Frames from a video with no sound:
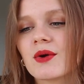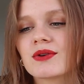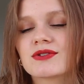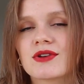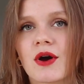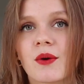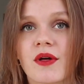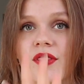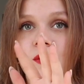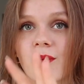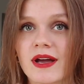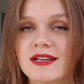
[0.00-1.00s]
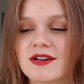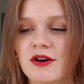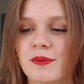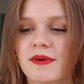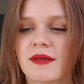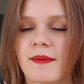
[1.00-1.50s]
So the way to
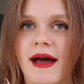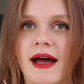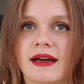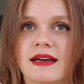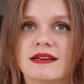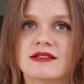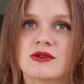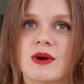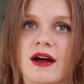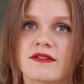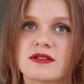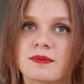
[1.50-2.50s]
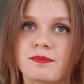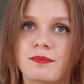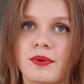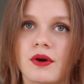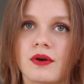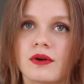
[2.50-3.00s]
open the bag is you have to
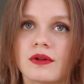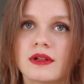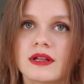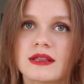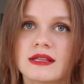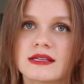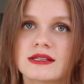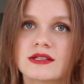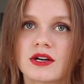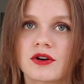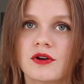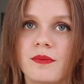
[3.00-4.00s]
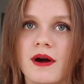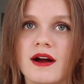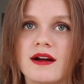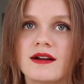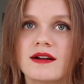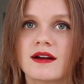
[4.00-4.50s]
pull this circle
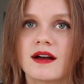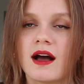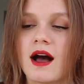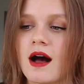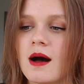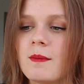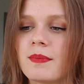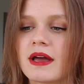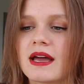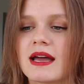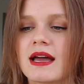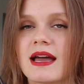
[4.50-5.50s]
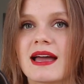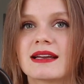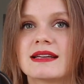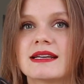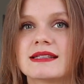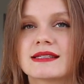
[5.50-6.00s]
part up,
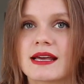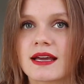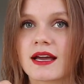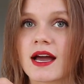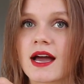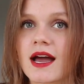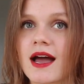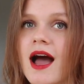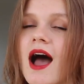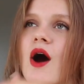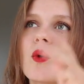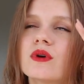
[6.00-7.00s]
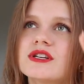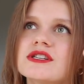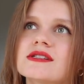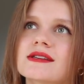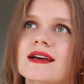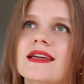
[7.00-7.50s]
and it's like which
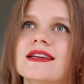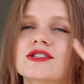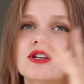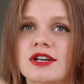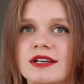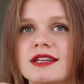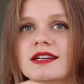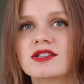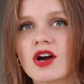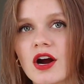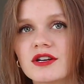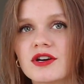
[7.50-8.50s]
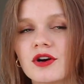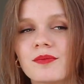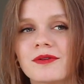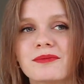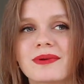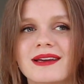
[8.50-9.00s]
is, it's good that it's hard to
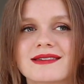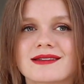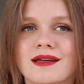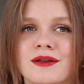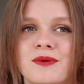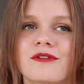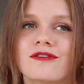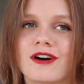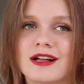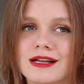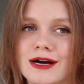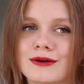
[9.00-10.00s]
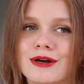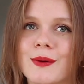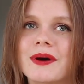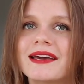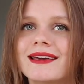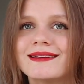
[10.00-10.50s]
open because nothing will fall out. No
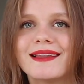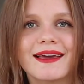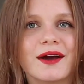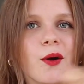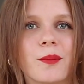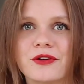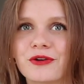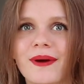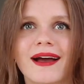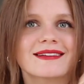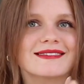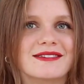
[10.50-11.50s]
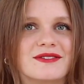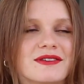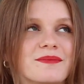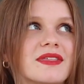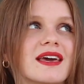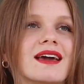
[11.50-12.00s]
one can like open your bag and steal
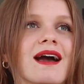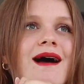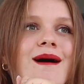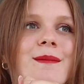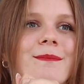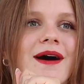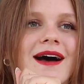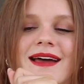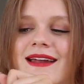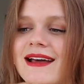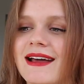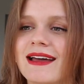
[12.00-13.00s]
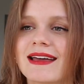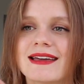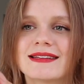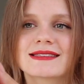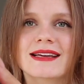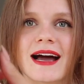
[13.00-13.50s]
something, but
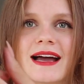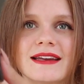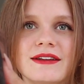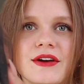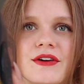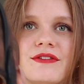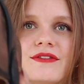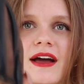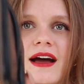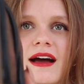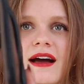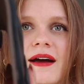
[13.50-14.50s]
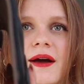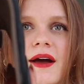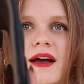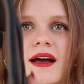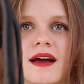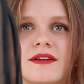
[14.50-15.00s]
it's kind of,
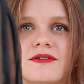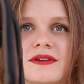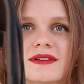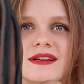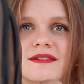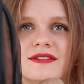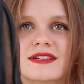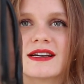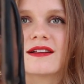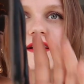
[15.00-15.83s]
you can definitely tell